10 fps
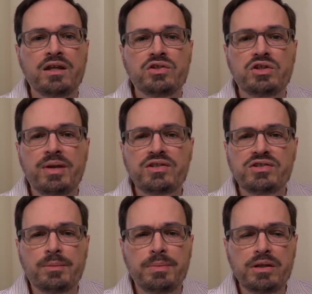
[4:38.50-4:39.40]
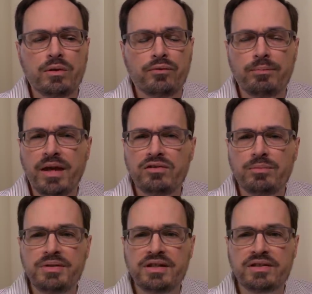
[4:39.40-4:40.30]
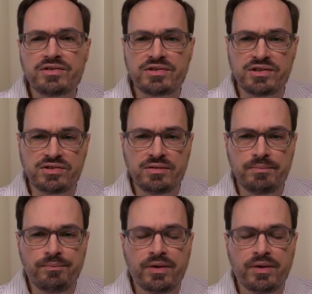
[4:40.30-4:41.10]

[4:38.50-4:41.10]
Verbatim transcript: She makes an appeal for men to be consistent.